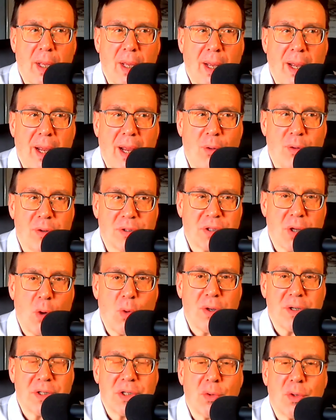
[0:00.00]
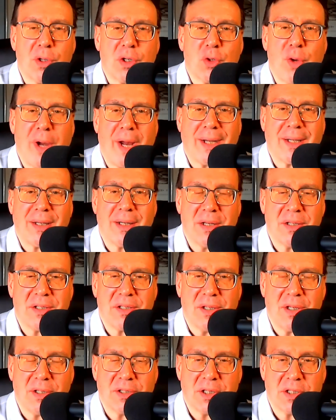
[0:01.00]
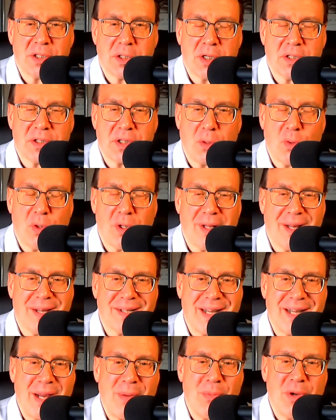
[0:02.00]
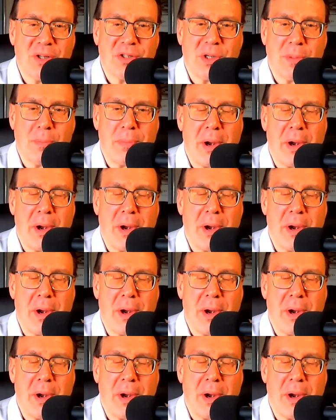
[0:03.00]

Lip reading: I was always so attracted to sales is because I realized how much it